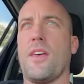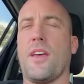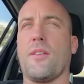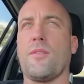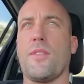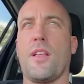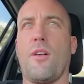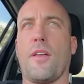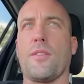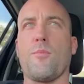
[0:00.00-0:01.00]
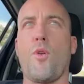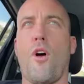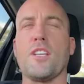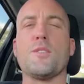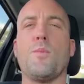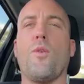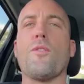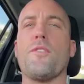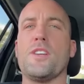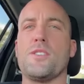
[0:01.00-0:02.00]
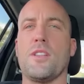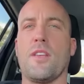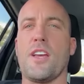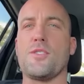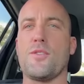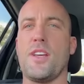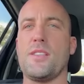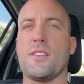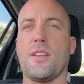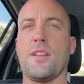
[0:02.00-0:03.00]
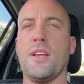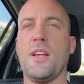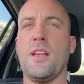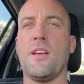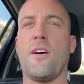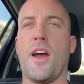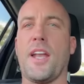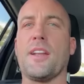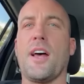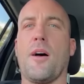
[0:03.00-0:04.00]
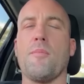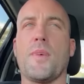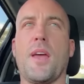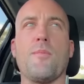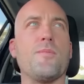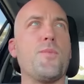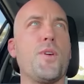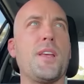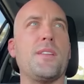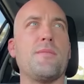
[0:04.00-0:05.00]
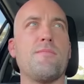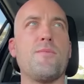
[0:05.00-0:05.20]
They're like the prize sport fish in the estuaries, and I ended up getting pretty